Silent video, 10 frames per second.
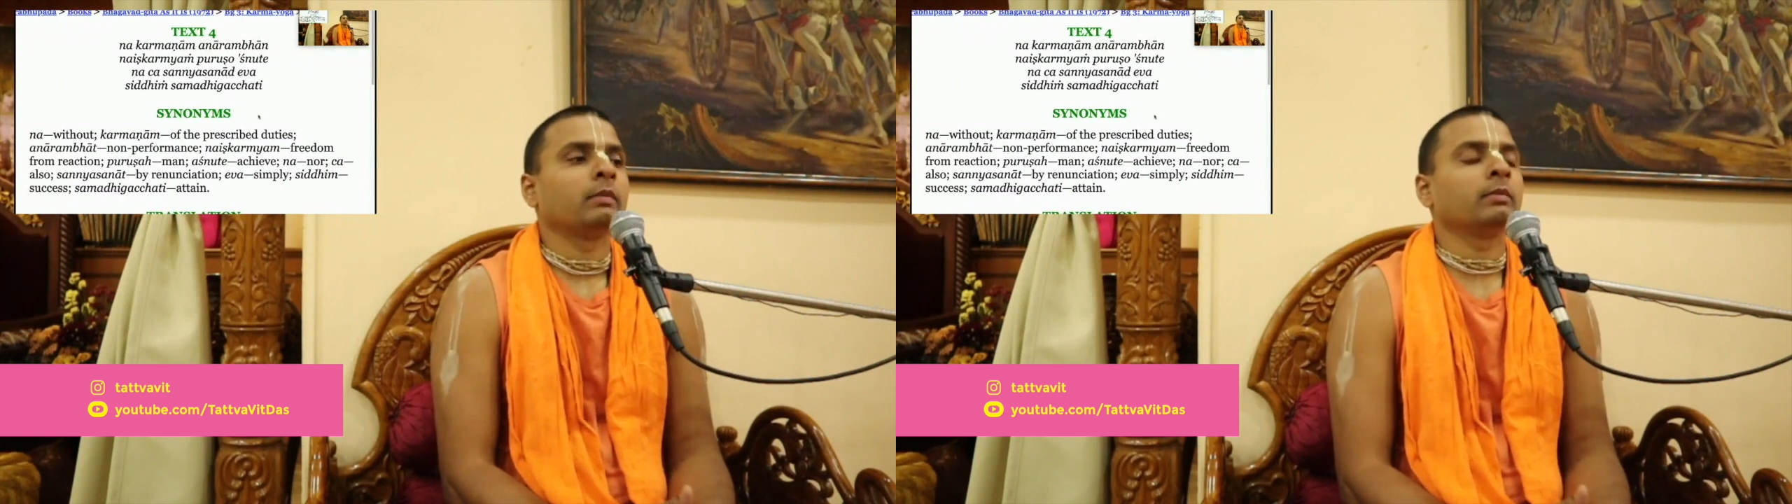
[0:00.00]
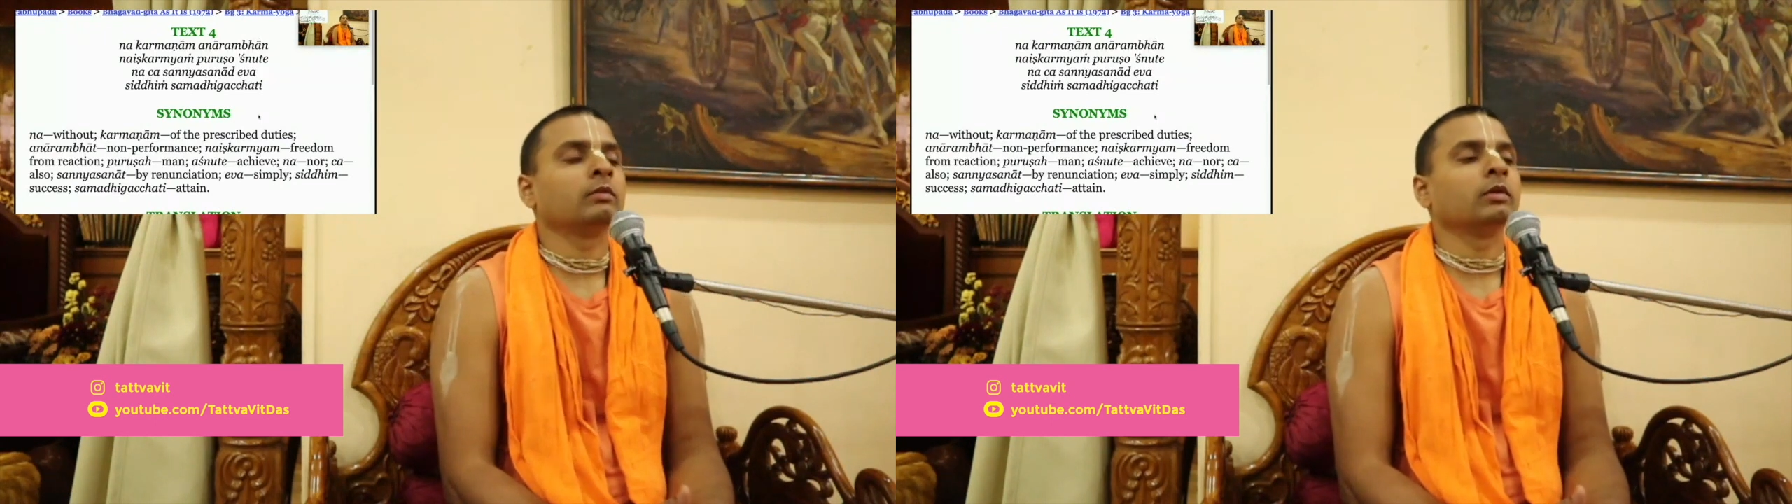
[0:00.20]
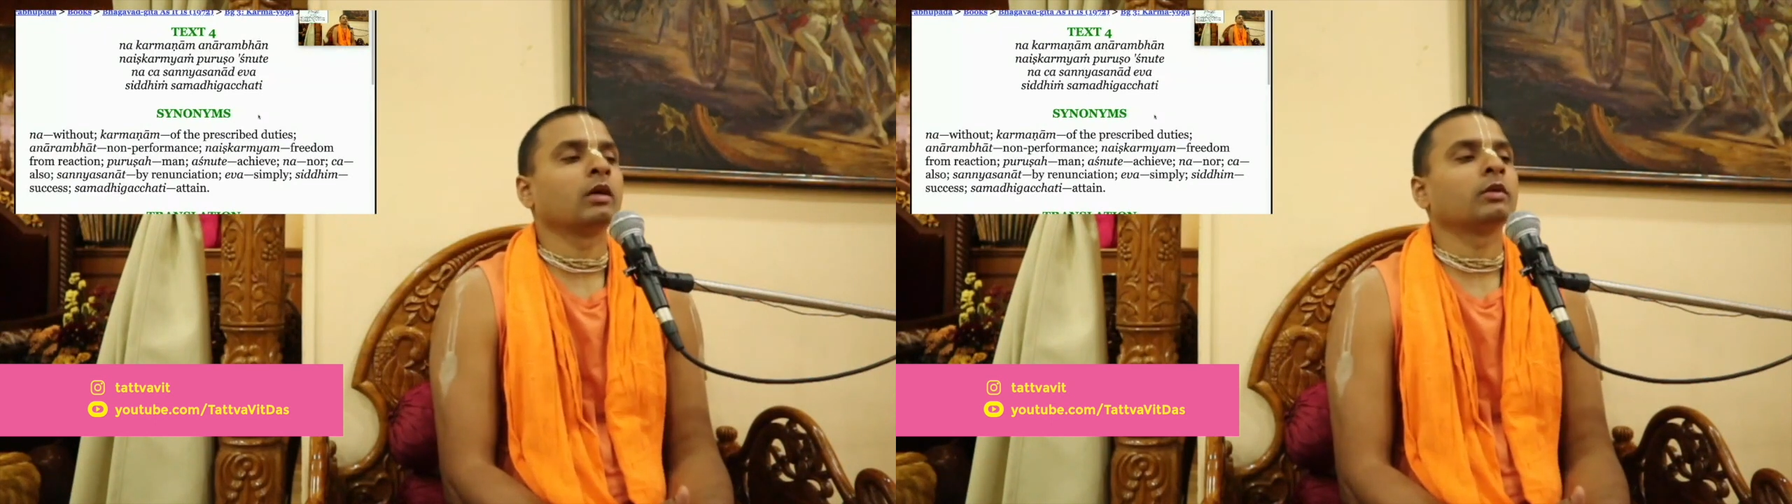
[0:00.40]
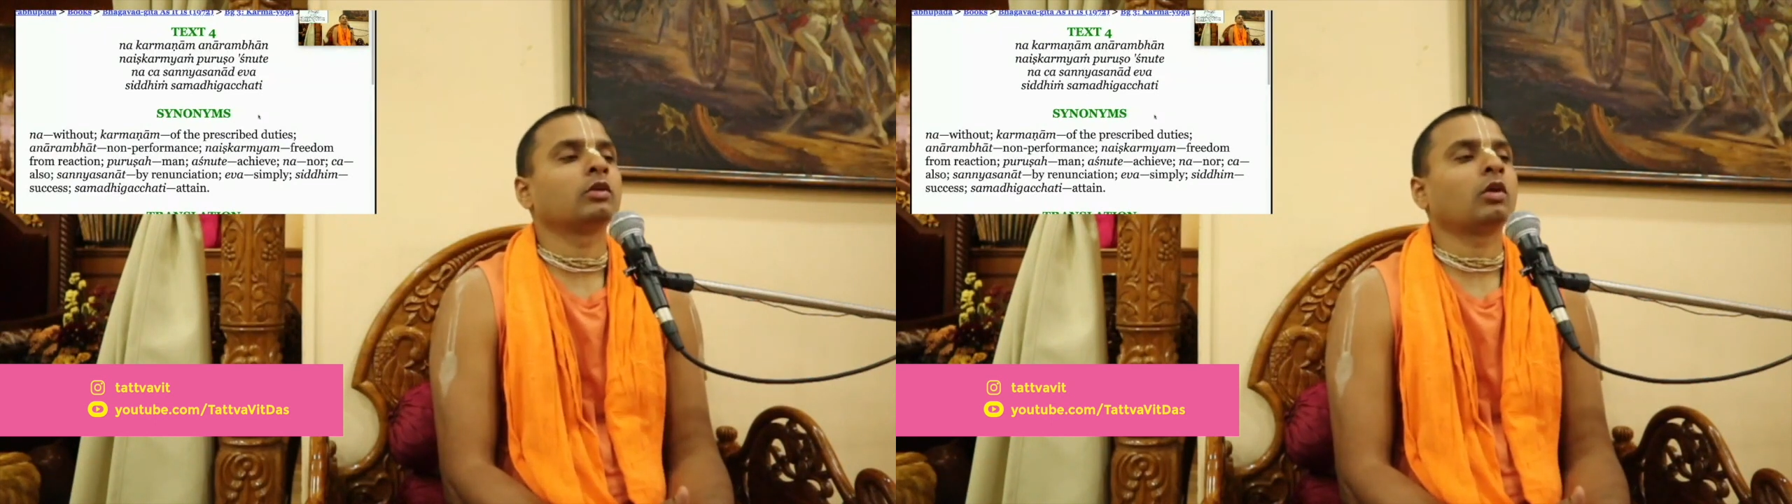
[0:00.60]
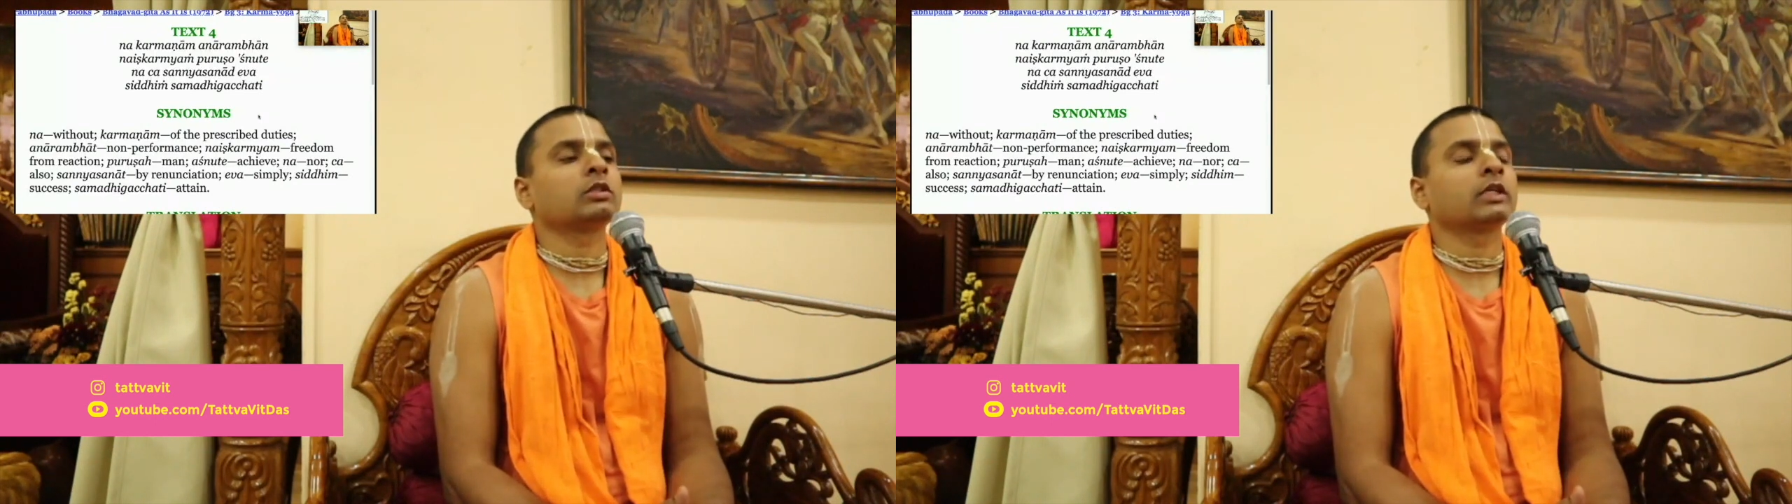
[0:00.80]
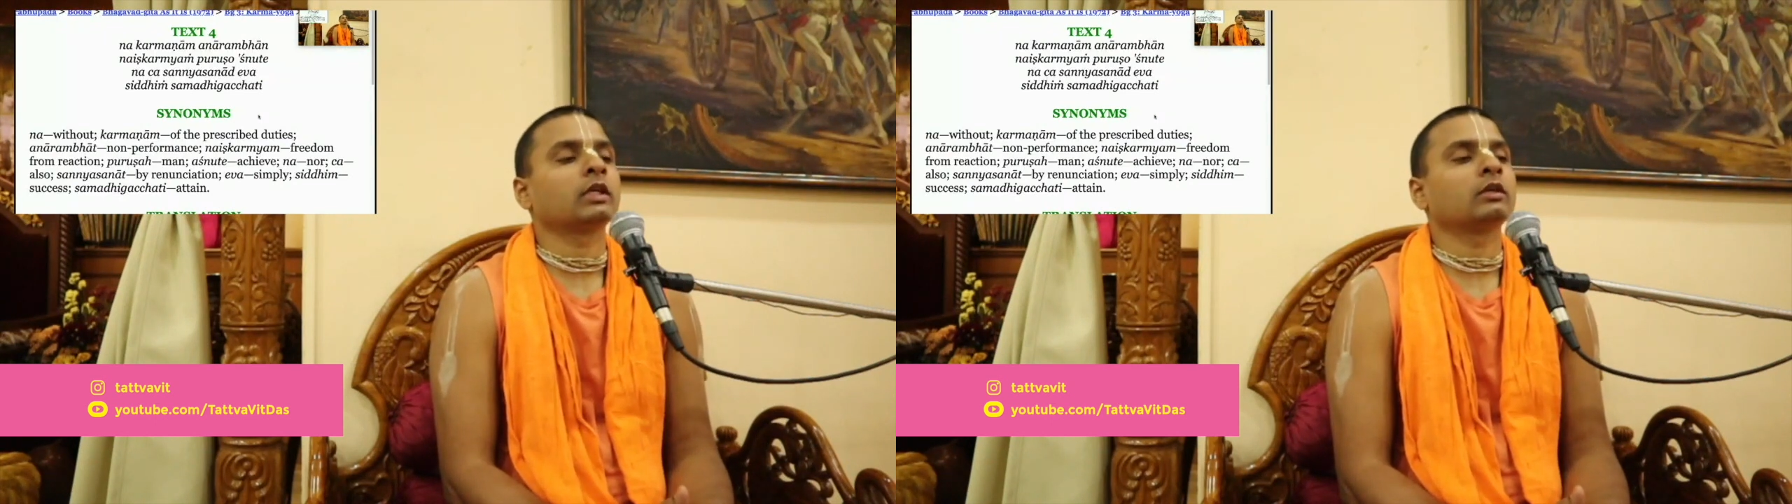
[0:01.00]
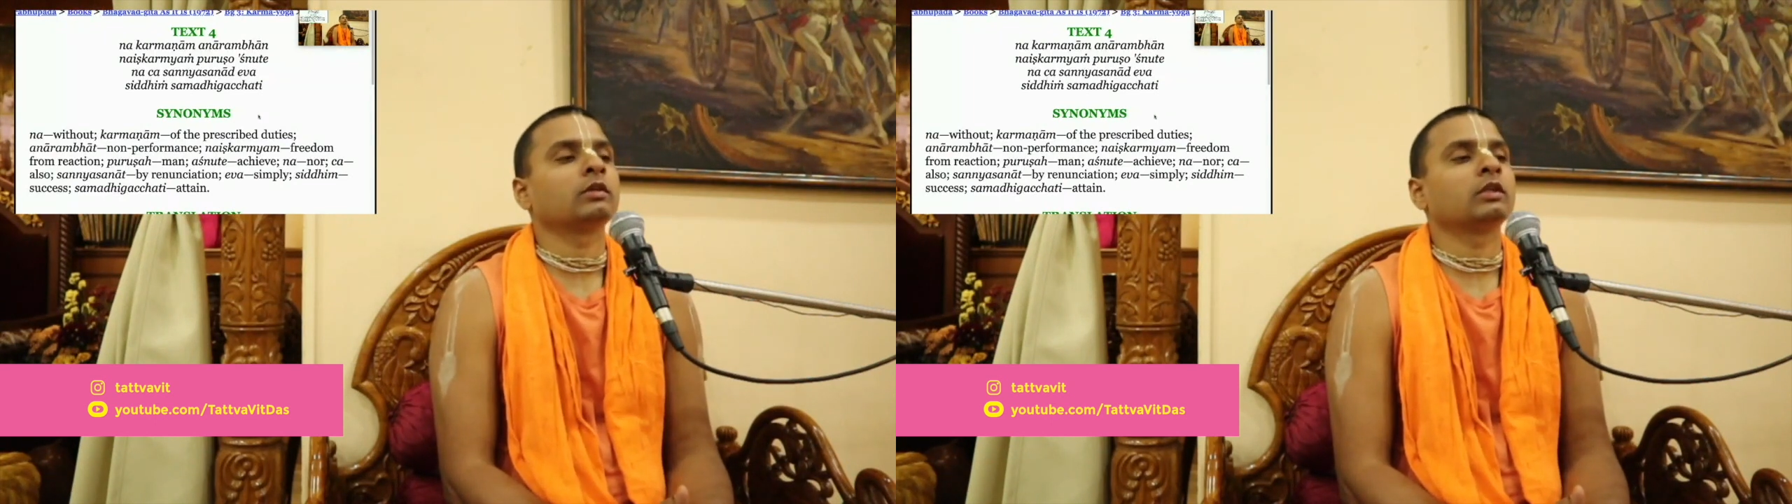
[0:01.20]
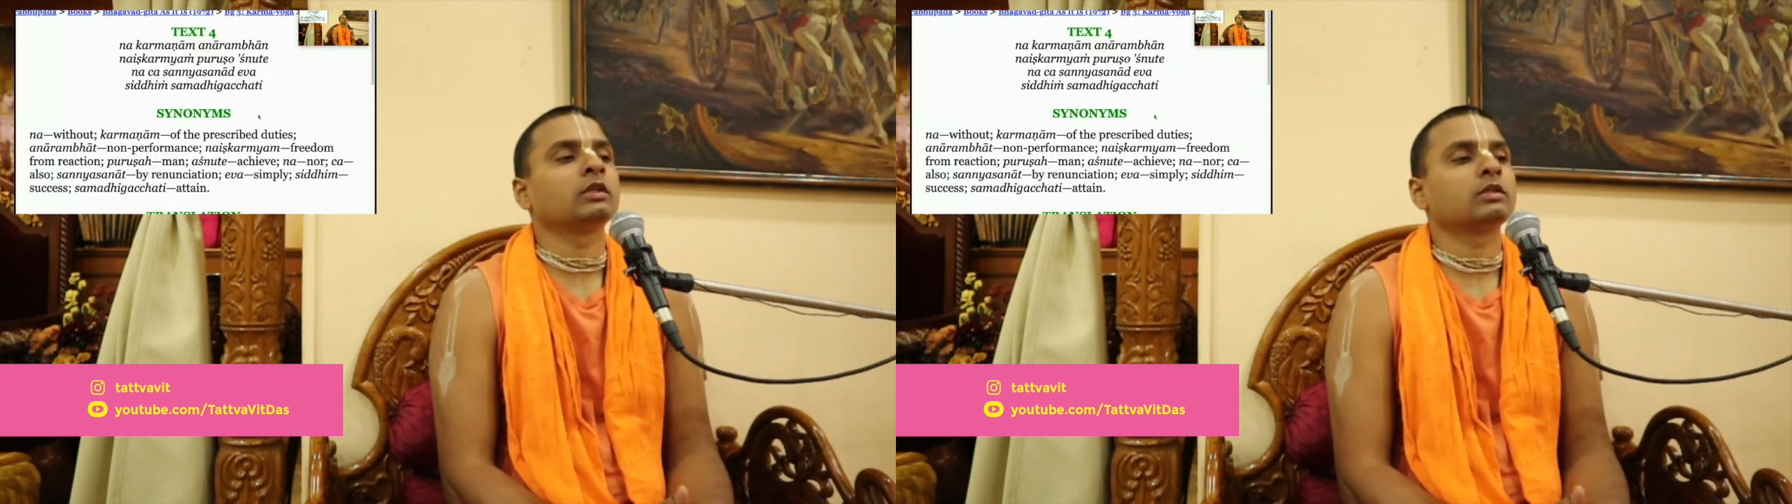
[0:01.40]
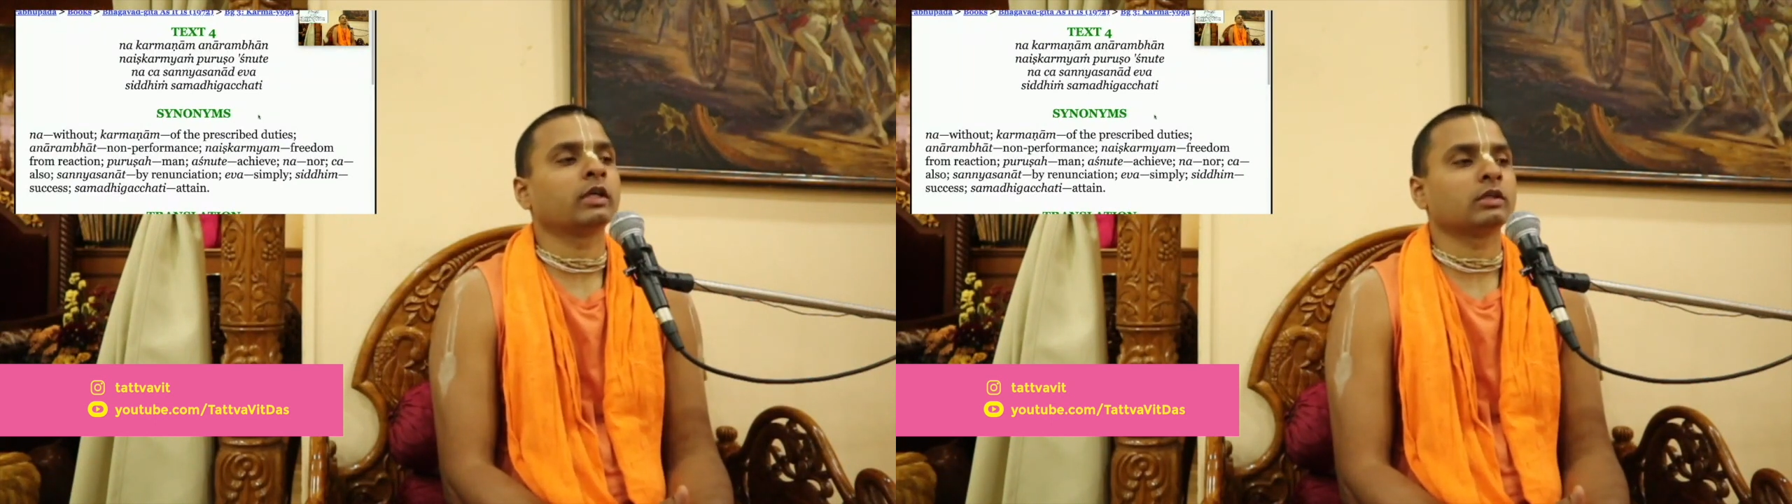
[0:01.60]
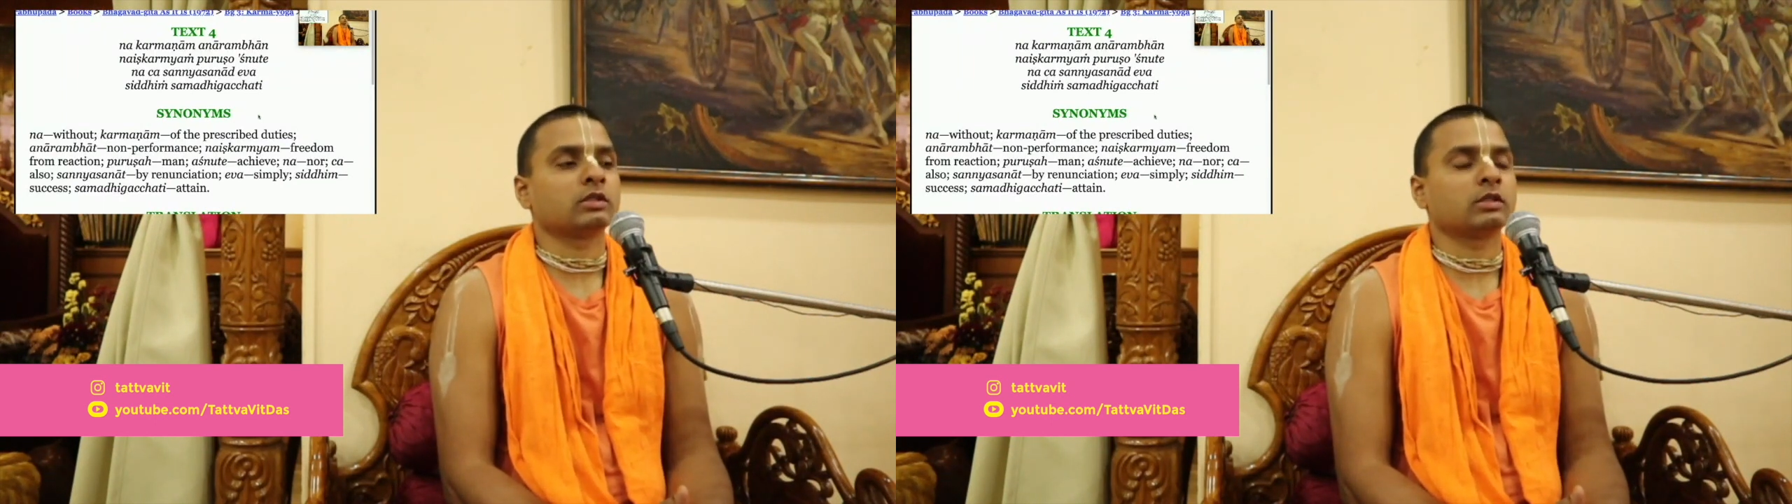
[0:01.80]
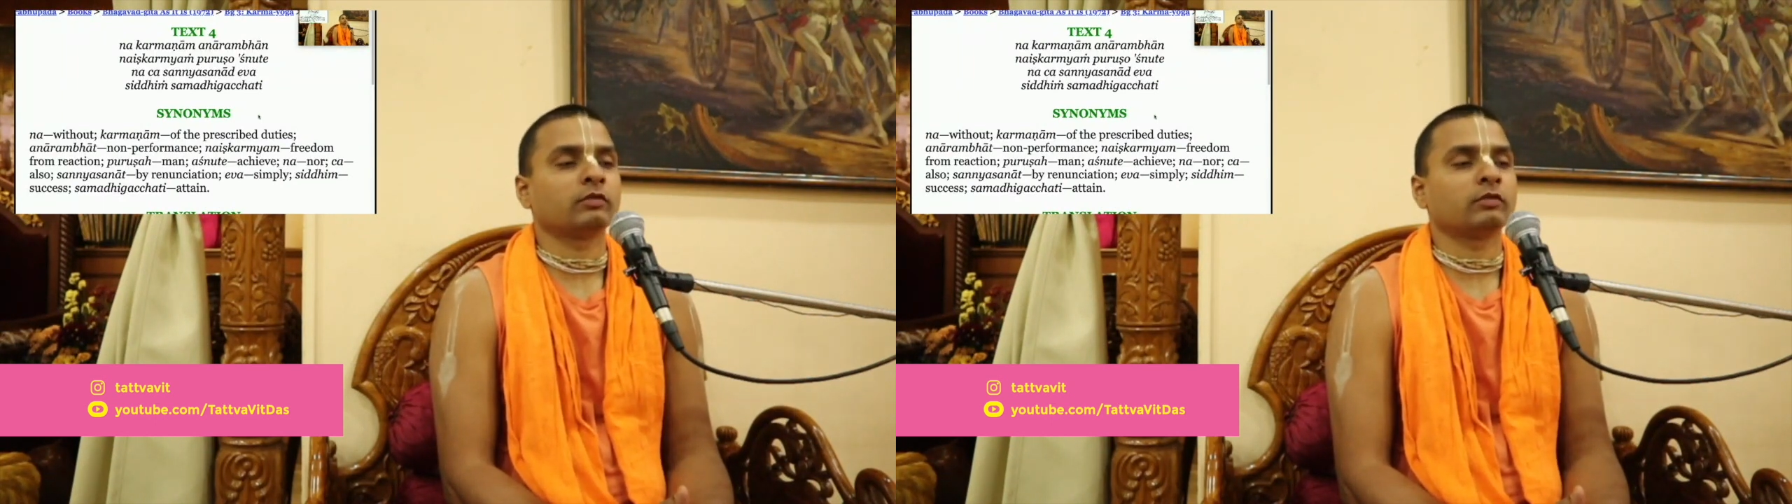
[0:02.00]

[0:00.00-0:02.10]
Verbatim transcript: People become intoxicated with these things